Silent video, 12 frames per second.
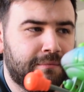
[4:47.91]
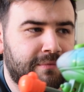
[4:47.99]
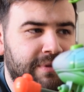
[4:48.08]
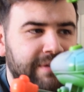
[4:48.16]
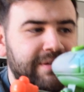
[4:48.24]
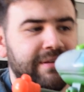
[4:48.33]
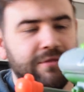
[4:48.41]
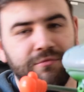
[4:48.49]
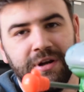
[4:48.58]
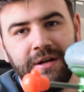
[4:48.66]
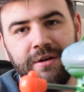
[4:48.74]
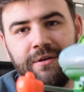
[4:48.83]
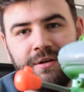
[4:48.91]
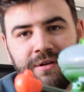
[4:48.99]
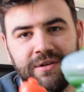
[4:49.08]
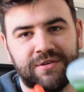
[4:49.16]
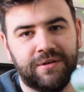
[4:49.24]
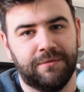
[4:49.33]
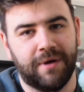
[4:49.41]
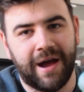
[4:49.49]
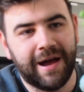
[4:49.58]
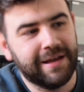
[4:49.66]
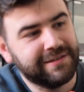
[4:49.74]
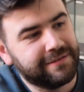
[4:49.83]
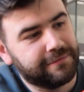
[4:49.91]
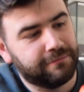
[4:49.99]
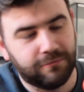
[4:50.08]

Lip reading: This is in really good condition. As